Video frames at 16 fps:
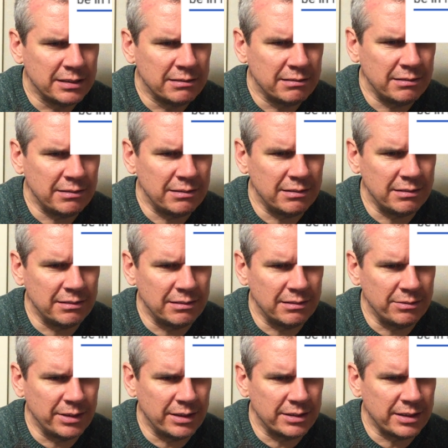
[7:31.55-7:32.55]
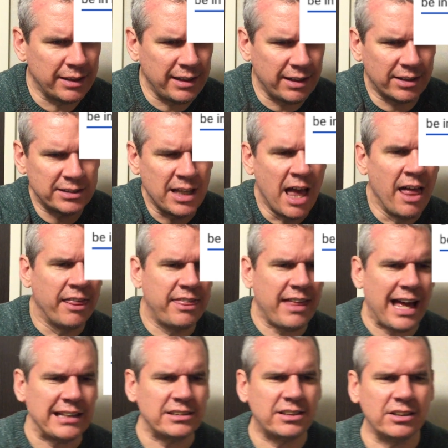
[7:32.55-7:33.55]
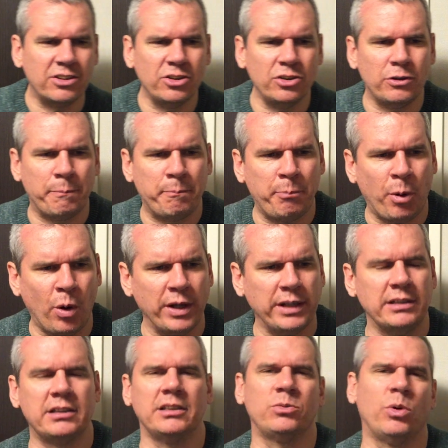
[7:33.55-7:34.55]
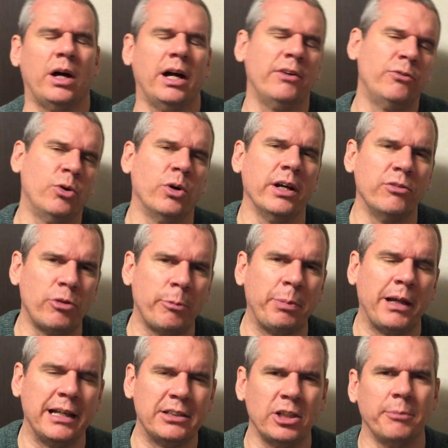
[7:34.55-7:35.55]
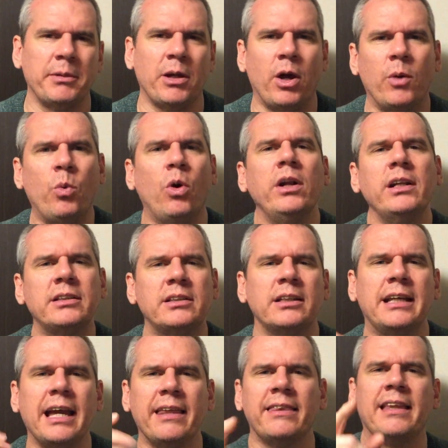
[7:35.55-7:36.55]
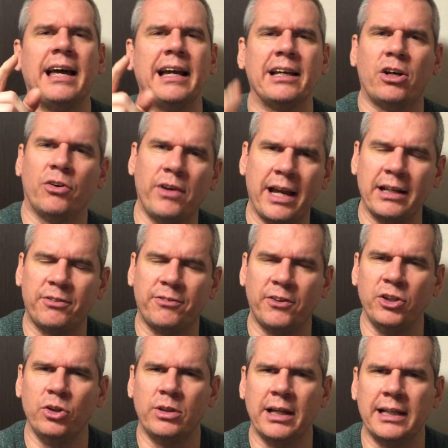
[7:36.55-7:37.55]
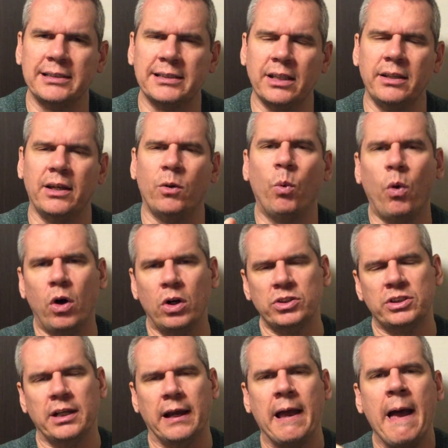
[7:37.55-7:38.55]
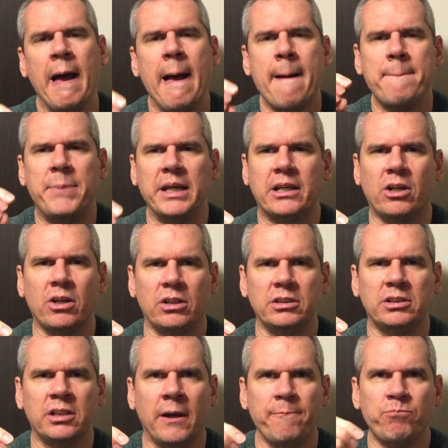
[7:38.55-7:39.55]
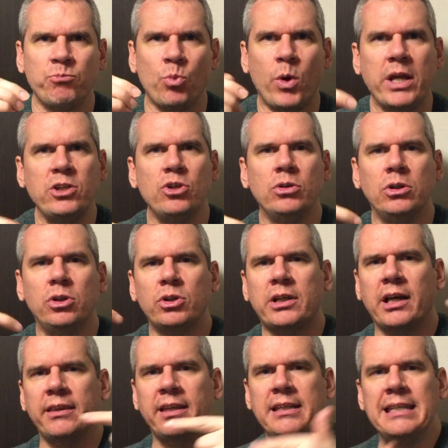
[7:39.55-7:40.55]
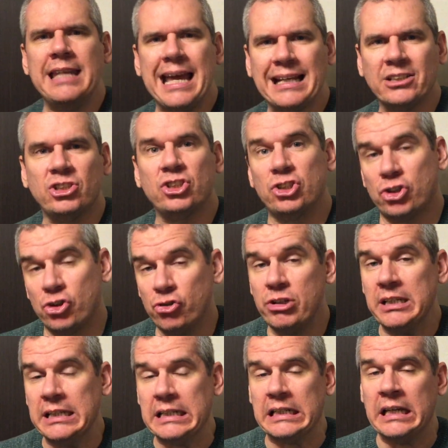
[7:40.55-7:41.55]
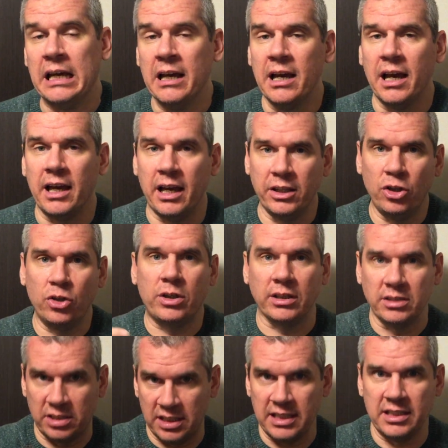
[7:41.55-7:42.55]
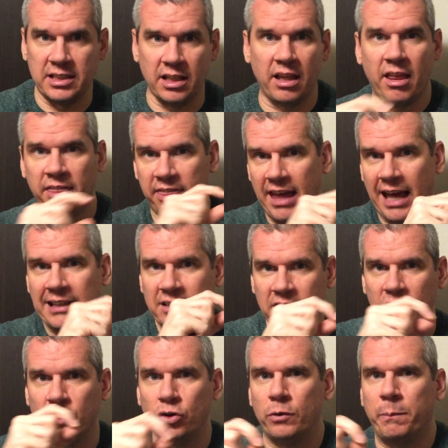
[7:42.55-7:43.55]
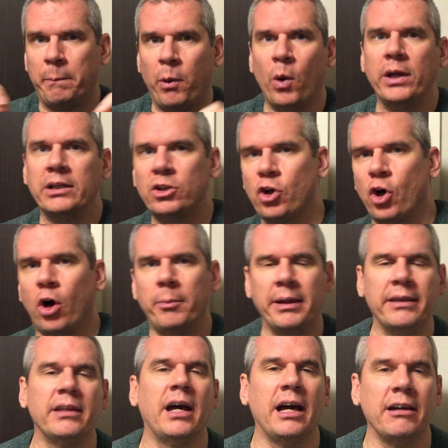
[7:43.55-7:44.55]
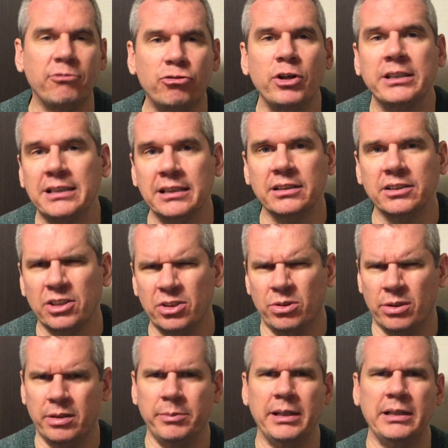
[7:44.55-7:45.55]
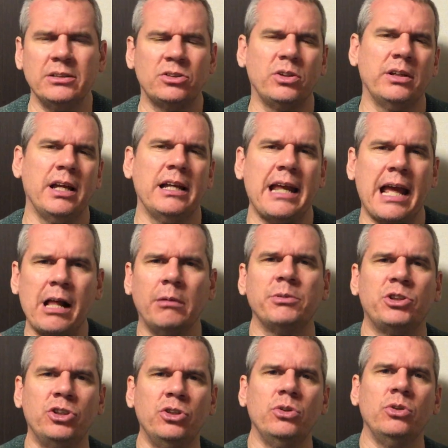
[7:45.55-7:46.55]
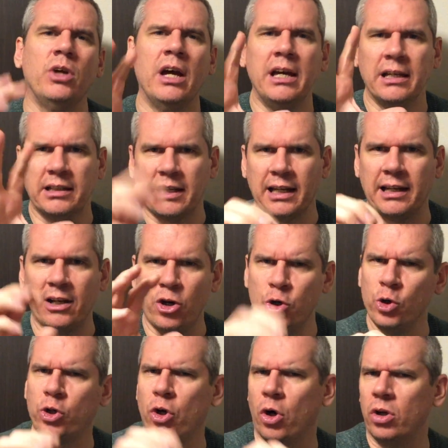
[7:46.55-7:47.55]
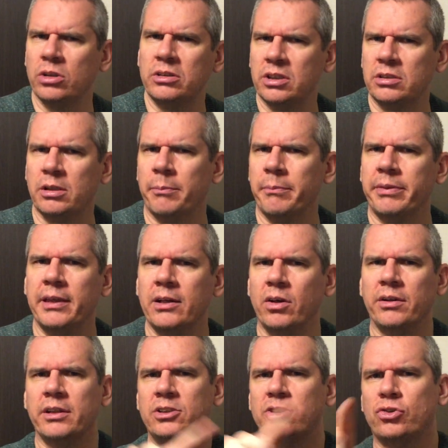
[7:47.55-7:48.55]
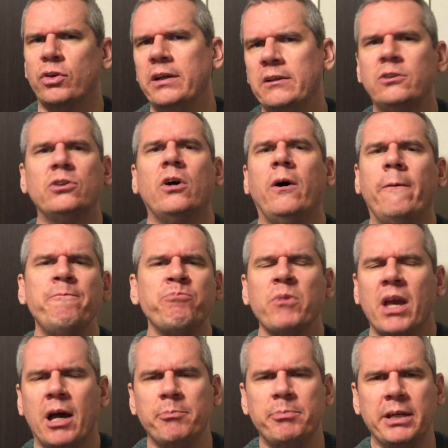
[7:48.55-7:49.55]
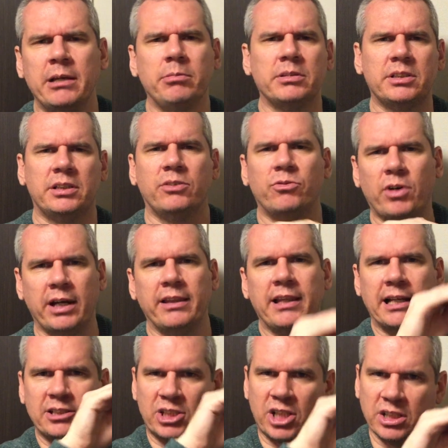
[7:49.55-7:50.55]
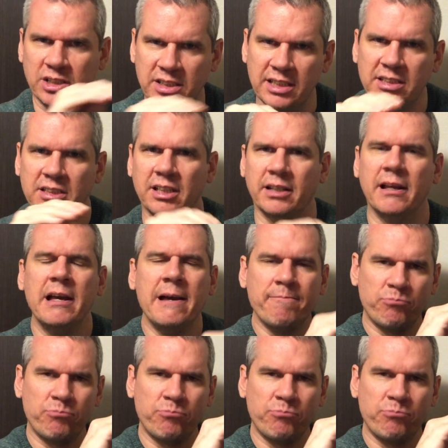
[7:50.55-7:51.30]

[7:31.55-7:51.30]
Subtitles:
Where is it? There's, that's a good point, is what I wrote in reply to him. Now, I wanted to get that correct for you guys out there watching, because when you look at the next screen, you can see the that's a good point comment that I've written. Do you know what I mean? So it helps you kind of hook on to something on the screenshot and be able to say, right, that's consistent.